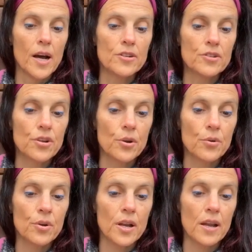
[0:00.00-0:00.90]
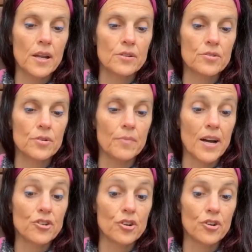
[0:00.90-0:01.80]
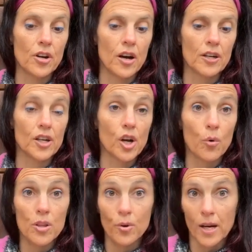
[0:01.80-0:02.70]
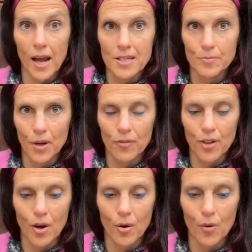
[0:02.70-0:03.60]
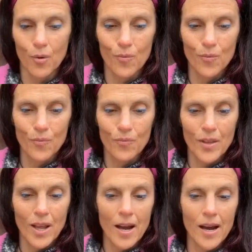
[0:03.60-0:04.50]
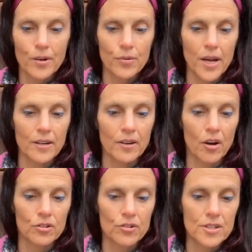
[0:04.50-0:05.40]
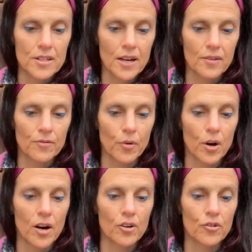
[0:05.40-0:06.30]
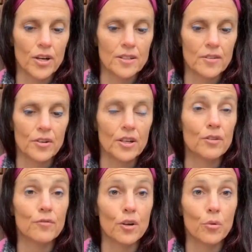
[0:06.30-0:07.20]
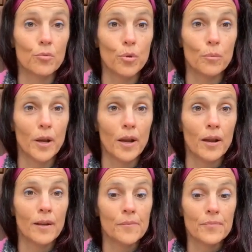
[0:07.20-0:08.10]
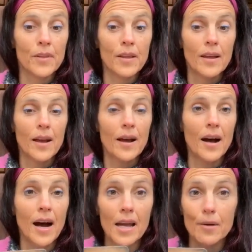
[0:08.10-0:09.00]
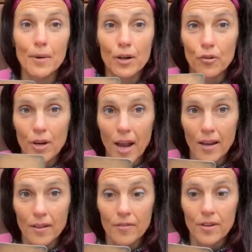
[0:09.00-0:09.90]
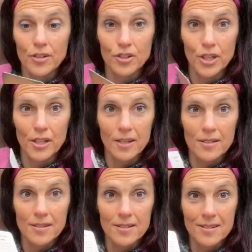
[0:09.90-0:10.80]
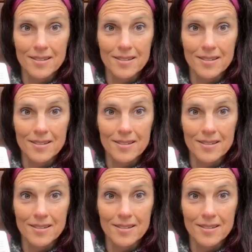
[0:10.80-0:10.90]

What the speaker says: When I tune into my turn on and go with orgasmic flow, I create an altered state for creativity to flow through me. I am a creative genius.